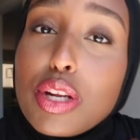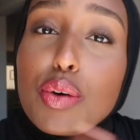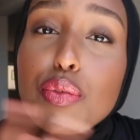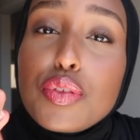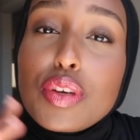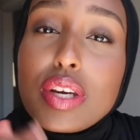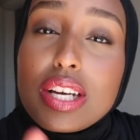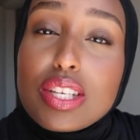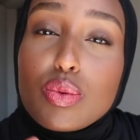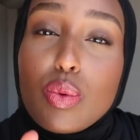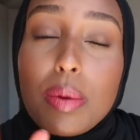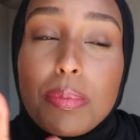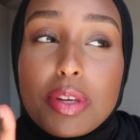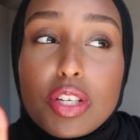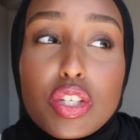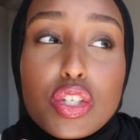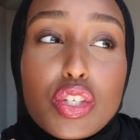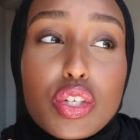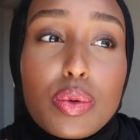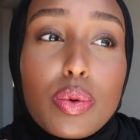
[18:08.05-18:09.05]
Let me know if you guys want
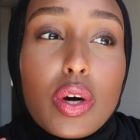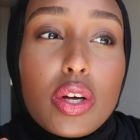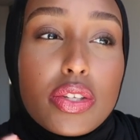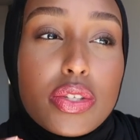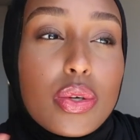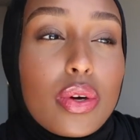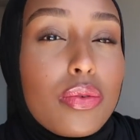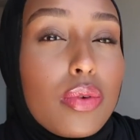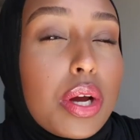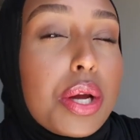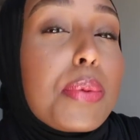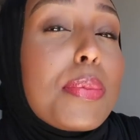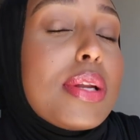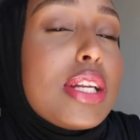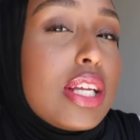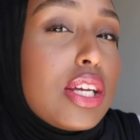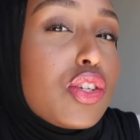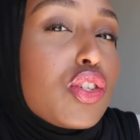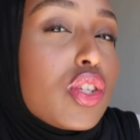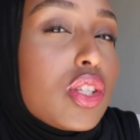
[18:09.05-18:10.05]
me to do also a
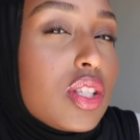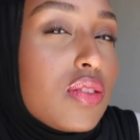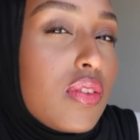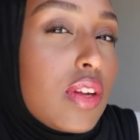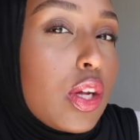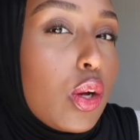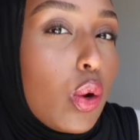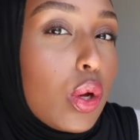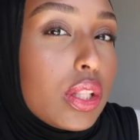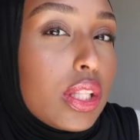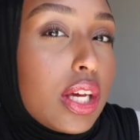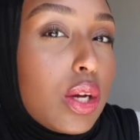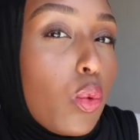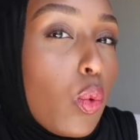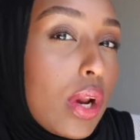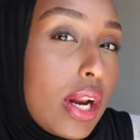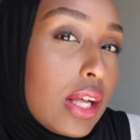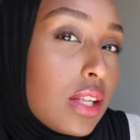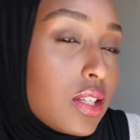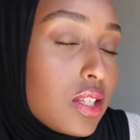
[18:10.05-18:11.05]
recommendations video on like
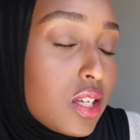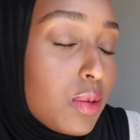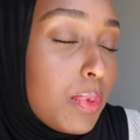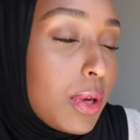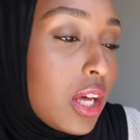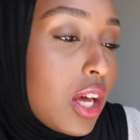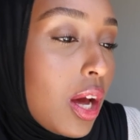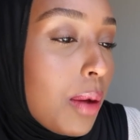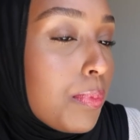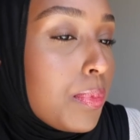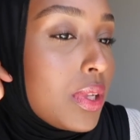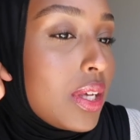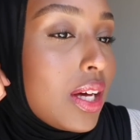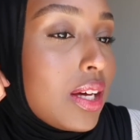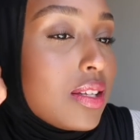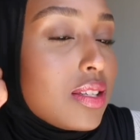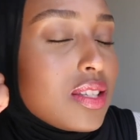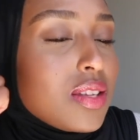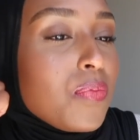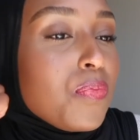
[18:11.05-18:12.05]
what else to pick up,
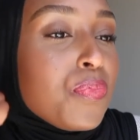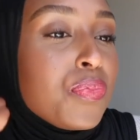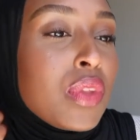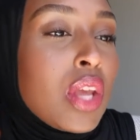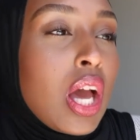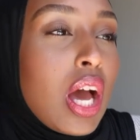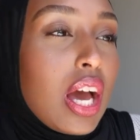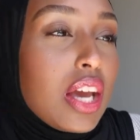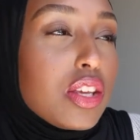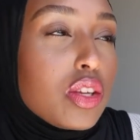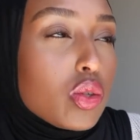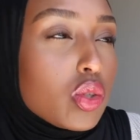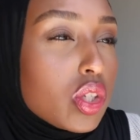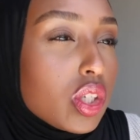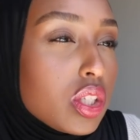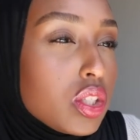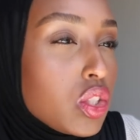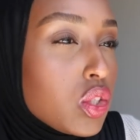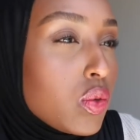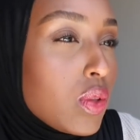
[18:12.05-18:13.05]
because I
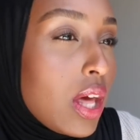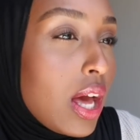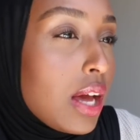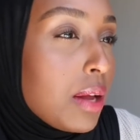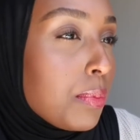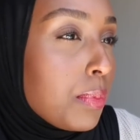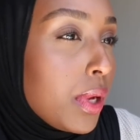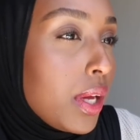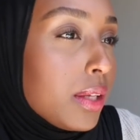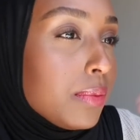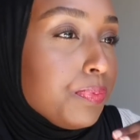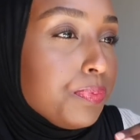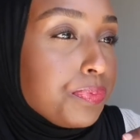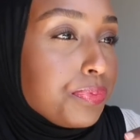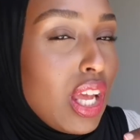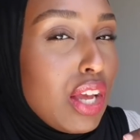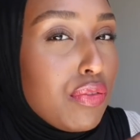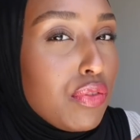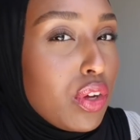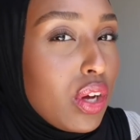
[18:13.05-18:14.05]
usually do that,
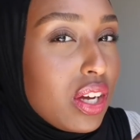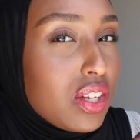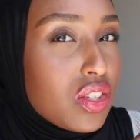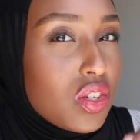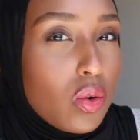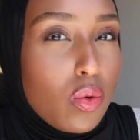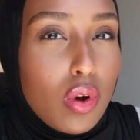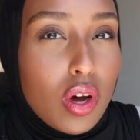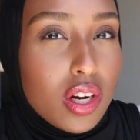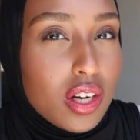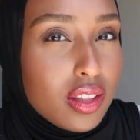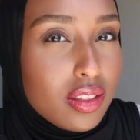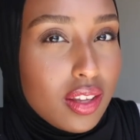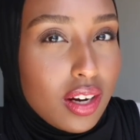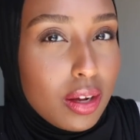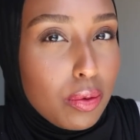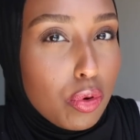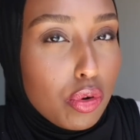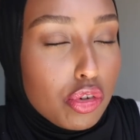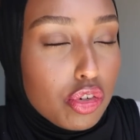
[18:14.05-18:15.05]
but if you guys don't want it
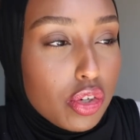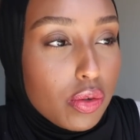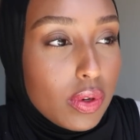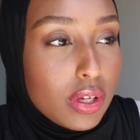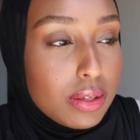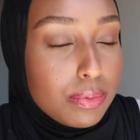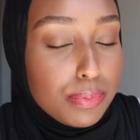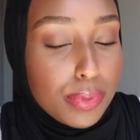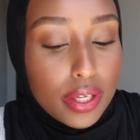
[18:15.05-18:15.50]
then I won't do it.